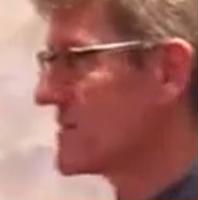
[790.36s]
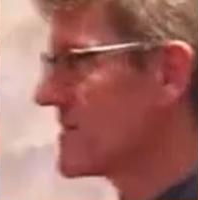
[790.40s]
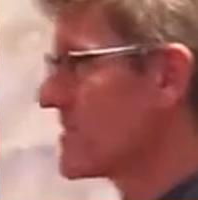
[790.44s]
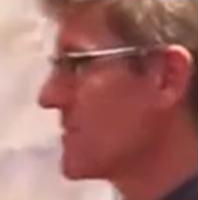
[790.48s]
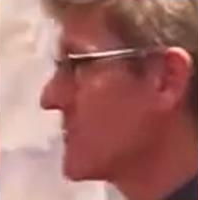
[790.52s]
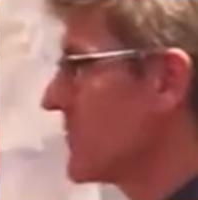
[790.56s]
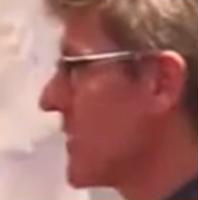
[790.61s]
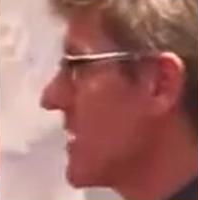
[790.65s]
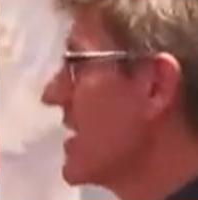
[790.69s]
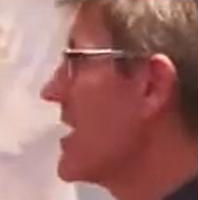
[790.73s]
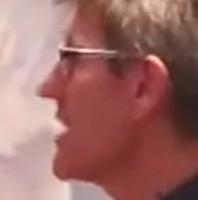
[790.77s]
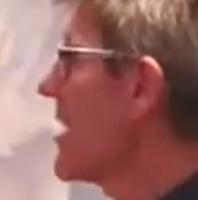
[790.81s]
there's a
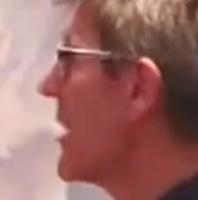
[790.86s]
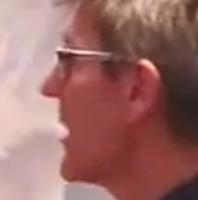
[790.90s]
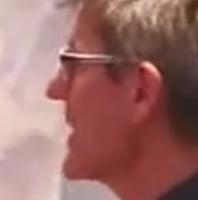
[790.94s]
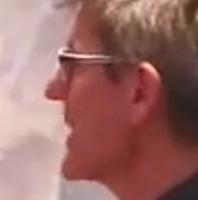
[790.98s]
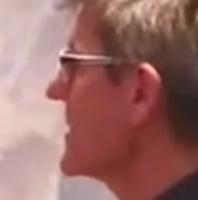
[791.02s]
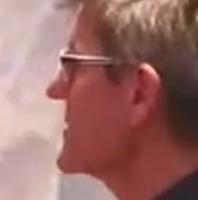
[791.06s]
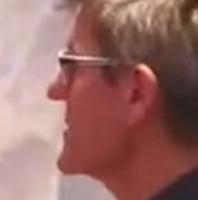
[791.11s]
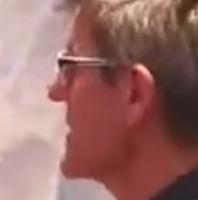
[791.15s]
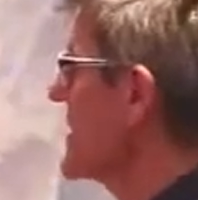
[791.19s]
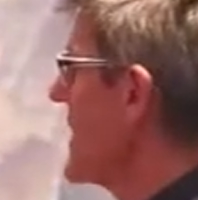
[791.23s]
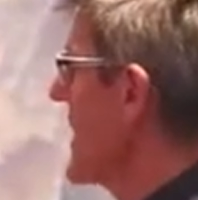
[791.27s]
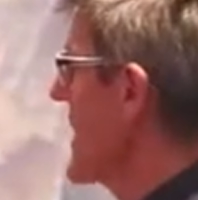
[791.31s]
very high
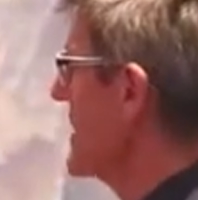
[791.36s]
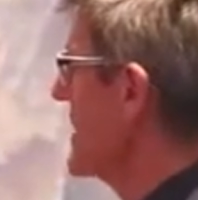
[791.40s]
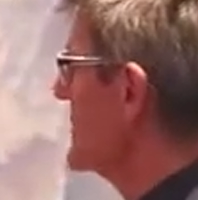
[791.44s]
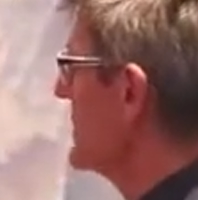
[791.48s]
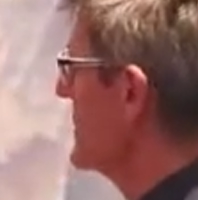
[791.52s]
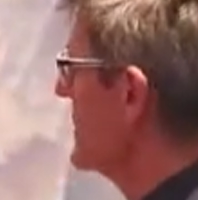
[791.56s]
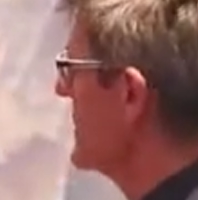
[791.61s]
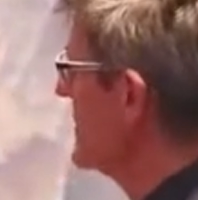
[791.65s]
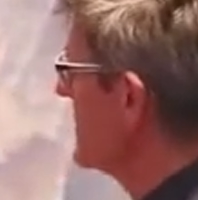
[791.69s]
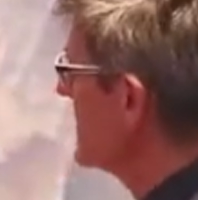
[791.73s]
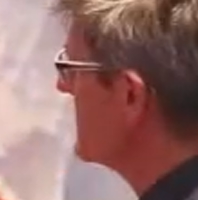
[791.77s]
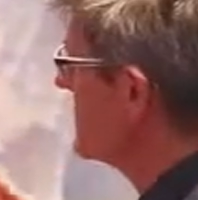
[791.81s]
chance
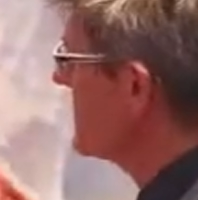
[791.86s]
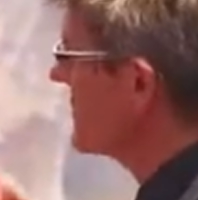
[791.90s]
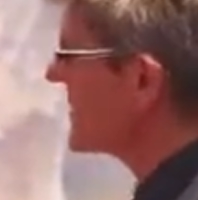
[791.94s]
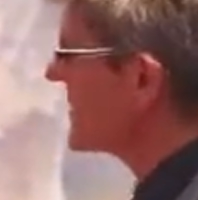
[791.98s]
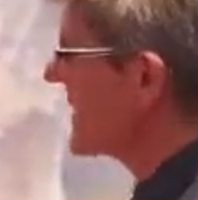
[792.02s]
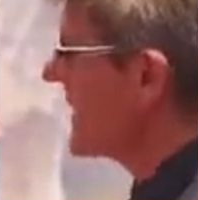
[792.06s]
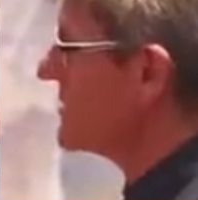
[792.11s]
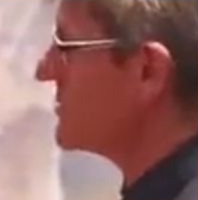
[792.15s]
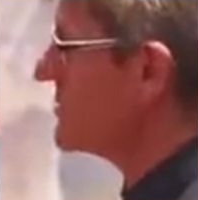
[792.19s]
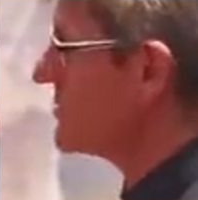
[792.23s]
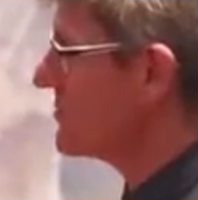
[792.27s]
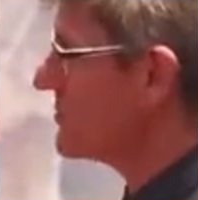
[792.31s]
that this
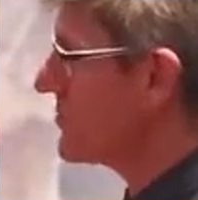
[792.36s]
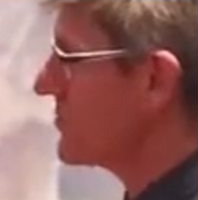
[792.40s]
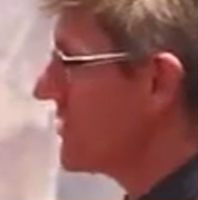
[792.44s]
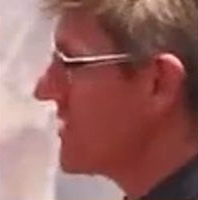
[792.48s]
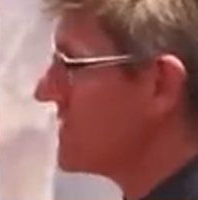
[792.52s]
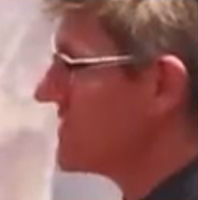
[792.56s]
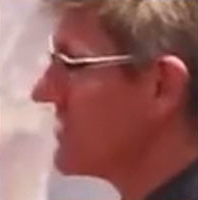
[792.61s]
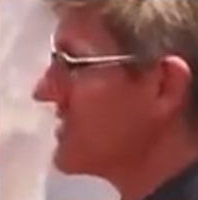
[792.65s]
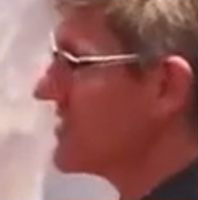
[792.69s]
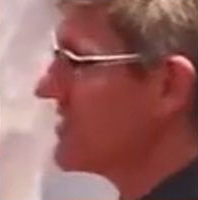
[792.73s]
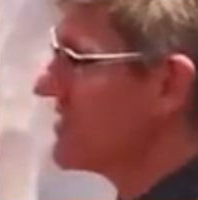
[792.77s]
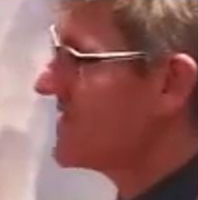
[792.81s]
mutation
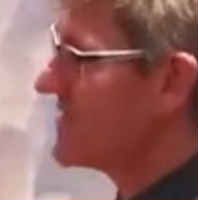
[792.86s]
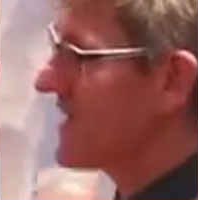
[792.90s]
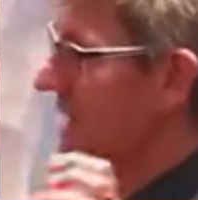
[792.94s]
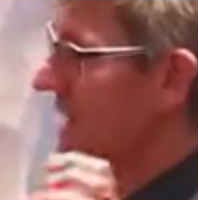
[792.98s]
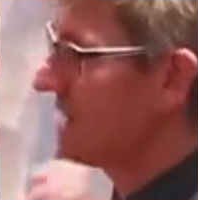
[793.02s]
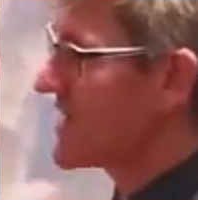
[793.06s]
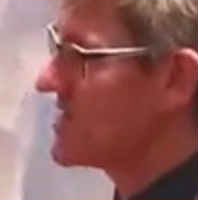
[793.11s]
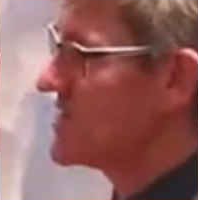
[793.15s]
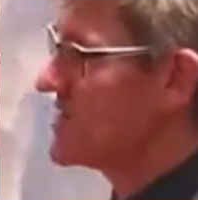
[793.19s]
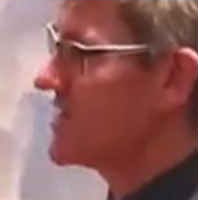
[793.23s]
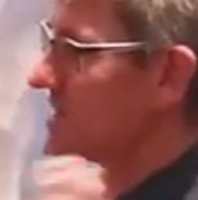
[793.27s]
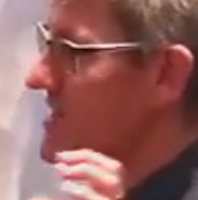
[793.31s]
process is
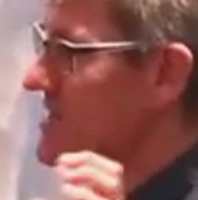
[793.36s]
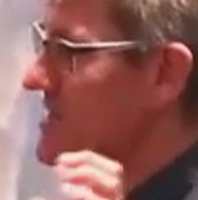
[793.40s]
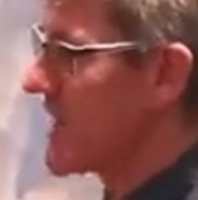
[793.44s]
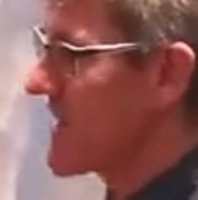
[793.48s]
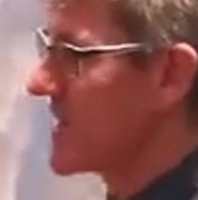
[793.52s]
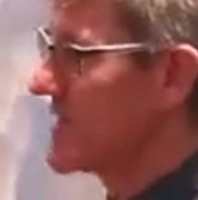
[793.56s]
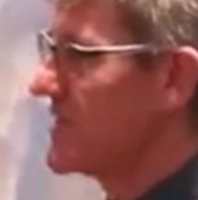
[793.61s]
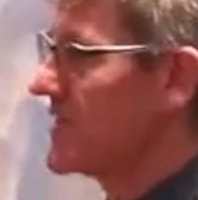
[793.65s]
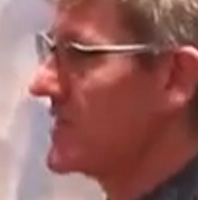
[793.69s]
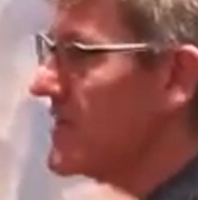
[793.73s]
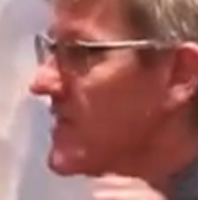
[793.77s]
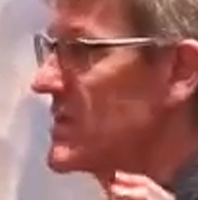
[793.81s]
actually
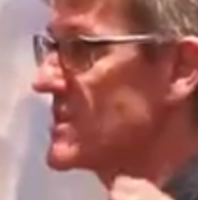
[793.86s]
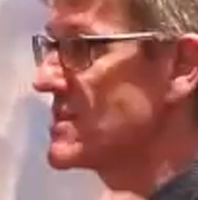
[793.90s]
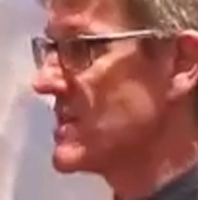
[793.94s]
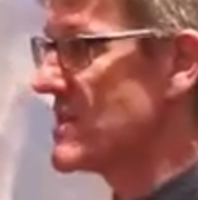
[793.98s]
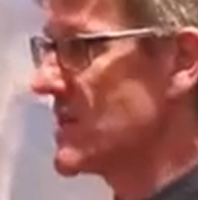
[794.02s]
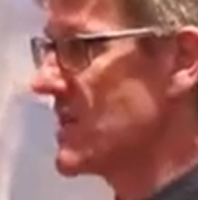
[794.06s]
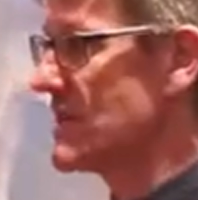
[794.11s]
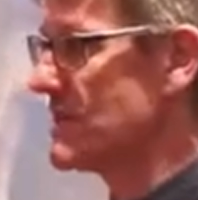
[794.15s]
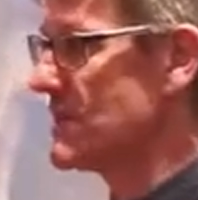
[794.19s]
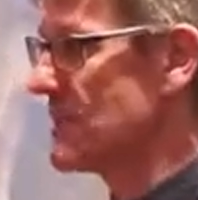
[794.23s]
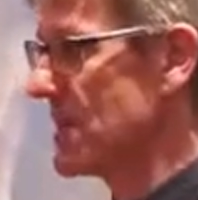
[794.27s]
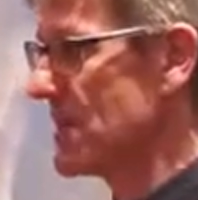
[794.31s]
attacking their
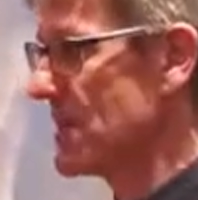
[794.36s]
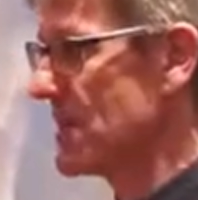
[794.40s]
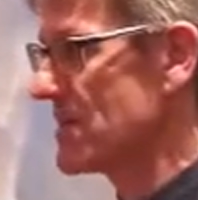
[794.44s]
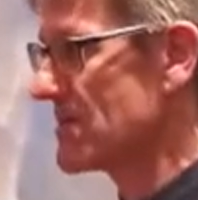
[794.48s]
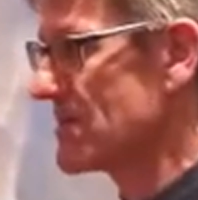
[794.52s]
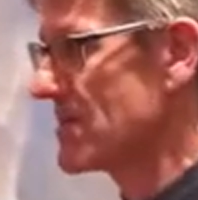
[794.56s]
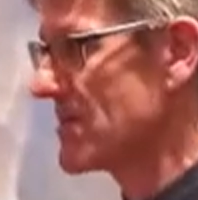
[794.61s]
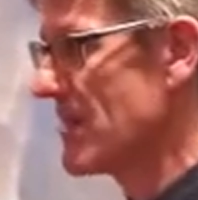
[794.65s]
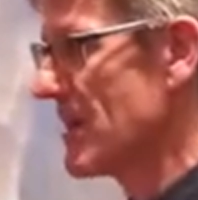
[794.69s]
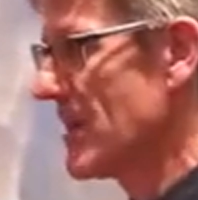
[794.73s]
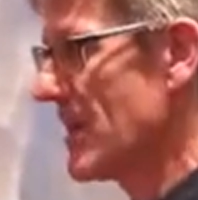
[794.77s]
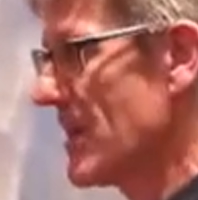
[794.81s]
telomeres.
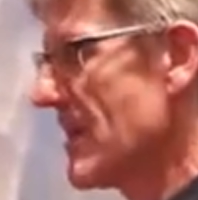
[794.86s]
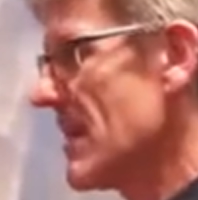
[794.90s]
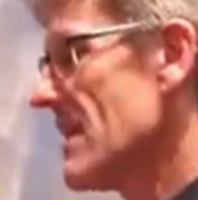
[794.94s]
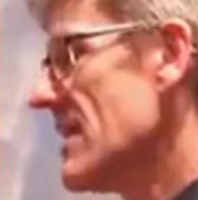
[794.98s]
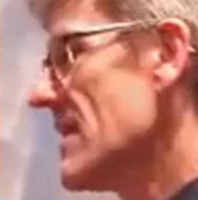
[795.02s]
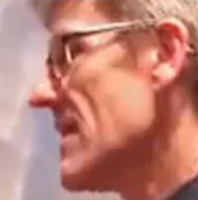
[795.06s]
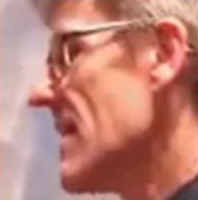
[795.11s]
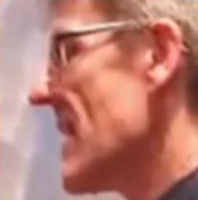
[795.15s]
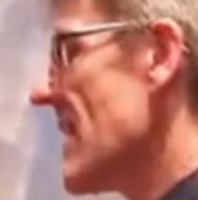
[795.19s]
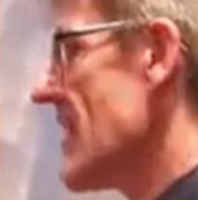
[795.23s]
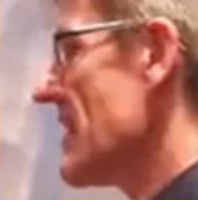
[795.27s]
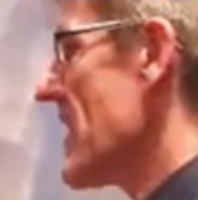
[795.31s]

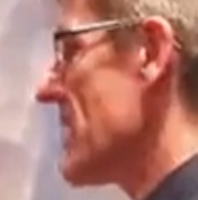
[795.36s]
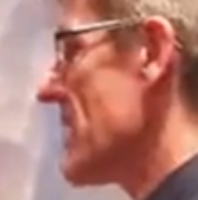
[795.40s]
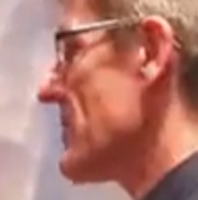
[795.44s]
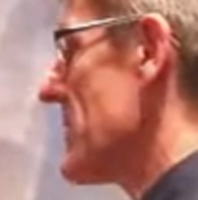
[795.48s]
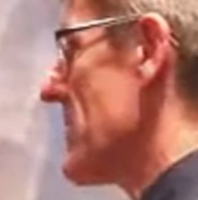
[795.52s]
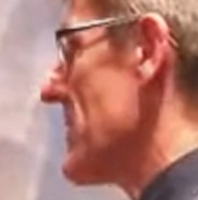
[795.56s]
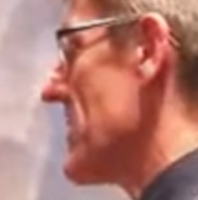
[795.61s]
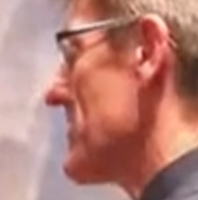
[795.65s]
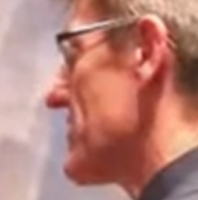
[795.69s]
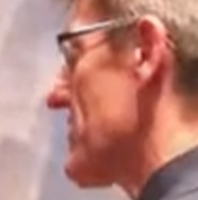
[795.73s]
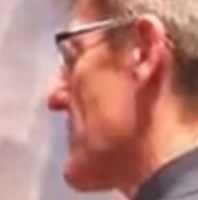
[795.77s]
And that means